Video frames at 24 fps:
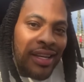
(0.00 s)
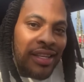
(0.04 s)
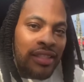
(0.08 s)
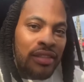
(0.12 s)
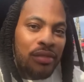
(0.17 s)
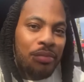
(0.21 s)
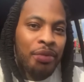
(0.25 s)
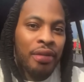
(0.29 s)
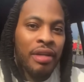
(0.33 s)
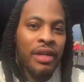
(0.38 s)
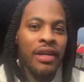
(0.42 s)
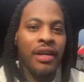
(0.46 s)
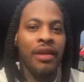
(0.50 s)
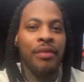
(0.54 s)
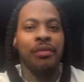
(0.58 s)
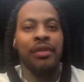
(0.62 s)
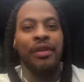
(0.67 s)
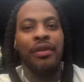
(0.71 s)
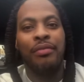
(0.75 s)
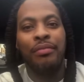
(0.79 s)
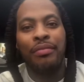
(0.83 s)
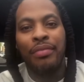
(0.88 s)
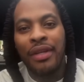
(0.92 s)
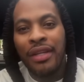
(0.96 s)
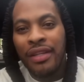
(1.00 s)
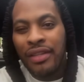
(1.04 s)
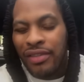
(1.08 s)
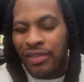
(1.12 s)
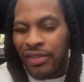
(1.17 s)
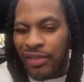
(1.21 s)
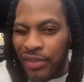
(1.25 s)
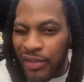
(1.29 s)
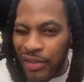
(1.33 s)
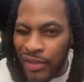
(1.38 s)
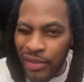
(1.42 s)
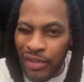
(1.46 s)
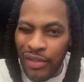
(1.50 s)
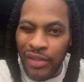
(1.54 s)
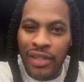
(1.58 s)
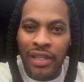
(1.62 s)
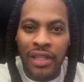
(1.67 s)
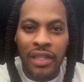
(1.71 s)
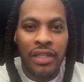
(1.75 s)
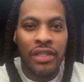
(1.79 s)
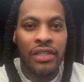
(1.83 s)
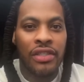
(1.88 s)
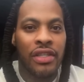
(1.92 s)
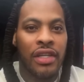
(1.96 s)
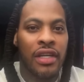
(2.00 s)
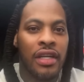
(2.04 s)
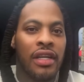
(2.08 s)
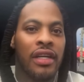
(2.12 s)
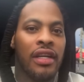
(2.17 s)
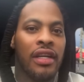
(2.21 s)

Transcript: is becoming a bit too cliche.